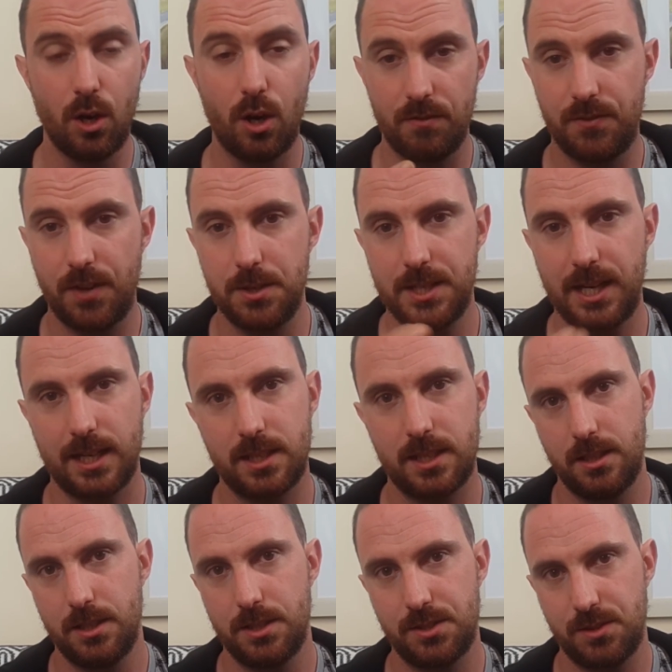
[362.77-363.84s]
and a lot of
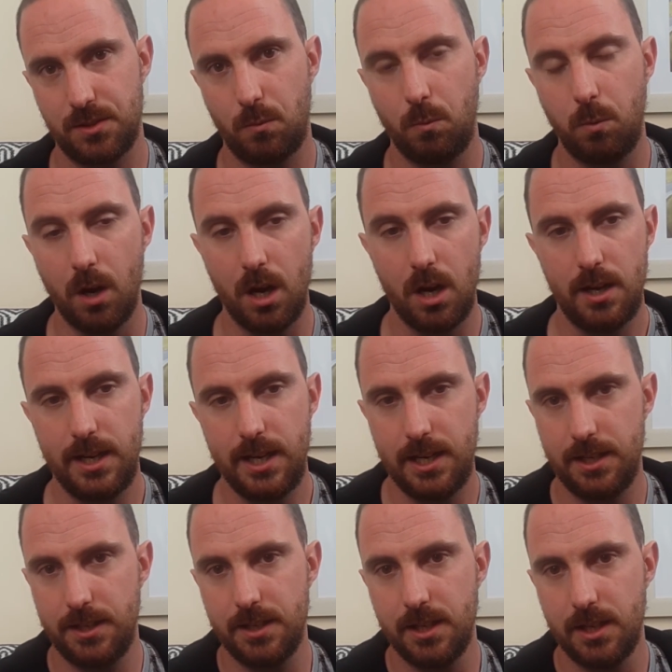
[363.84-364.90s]
actors
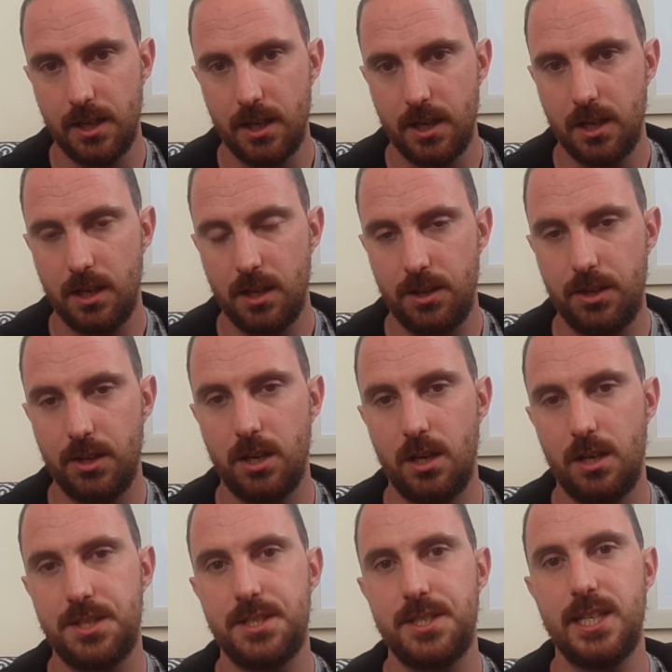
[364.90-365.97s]
were in
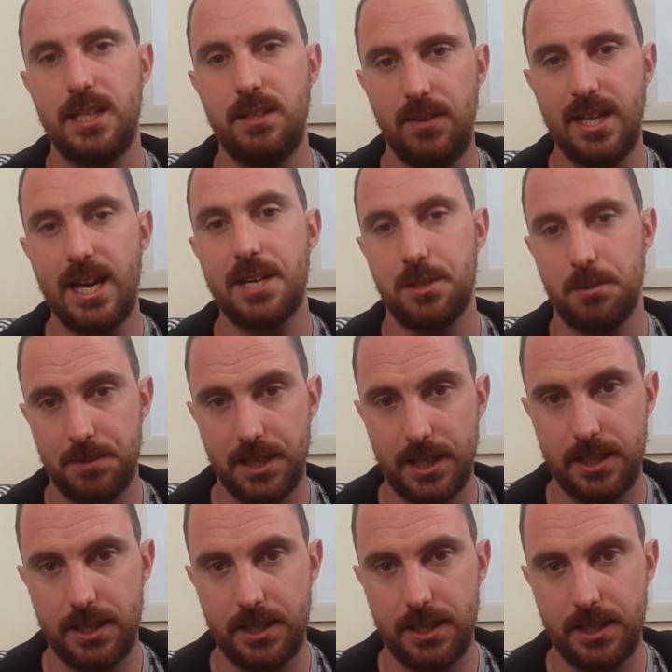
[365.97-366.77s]
the TV